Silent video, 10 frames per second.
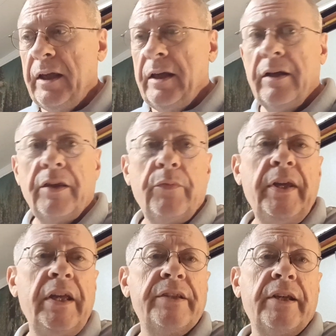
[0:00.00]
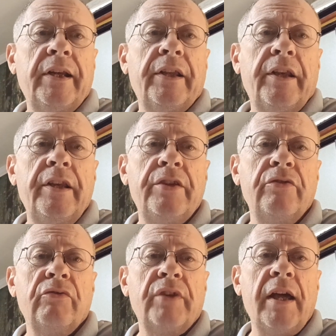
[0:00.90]
And on the weekends, I get an
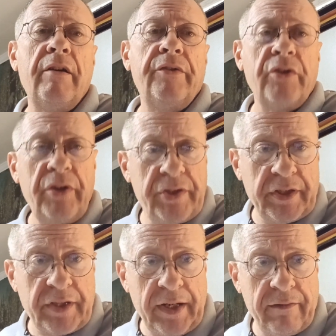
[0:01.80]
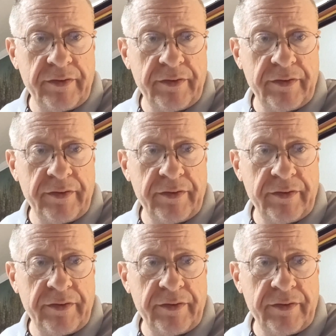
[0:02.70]
additional $1.30 an hour. So